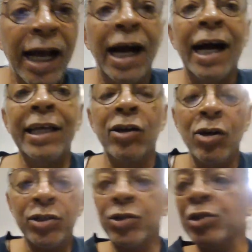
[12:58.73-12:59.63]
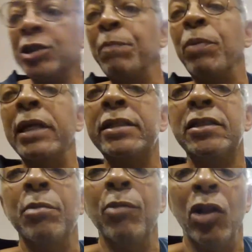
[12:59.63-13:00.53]
I also split
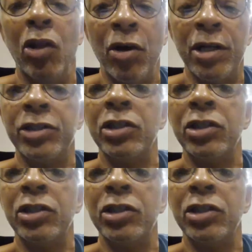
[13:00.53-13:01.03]
some larger